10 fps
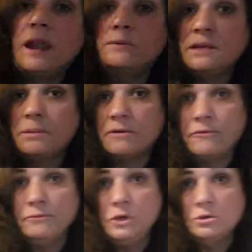I was able to
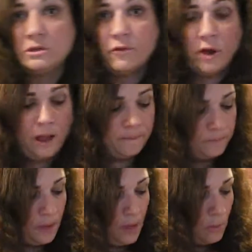use for him
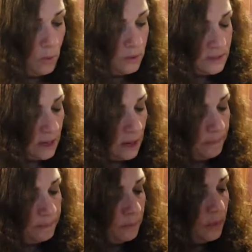was
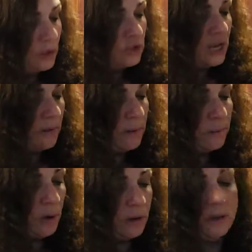Cherry
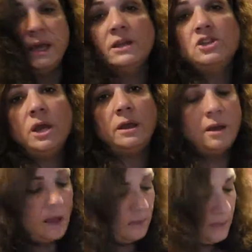Brook Kitchen.
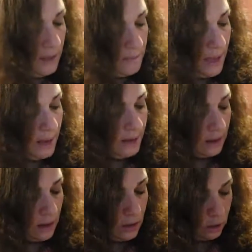They make
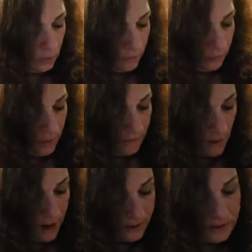gluten-free
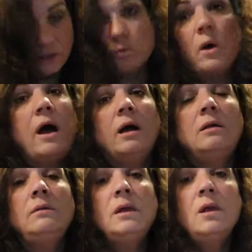varieties as
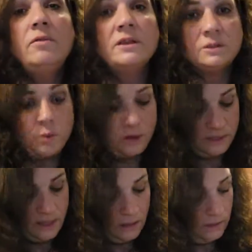well. This one is
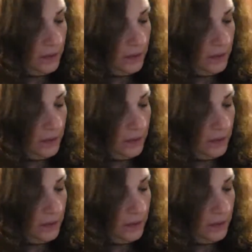a yellow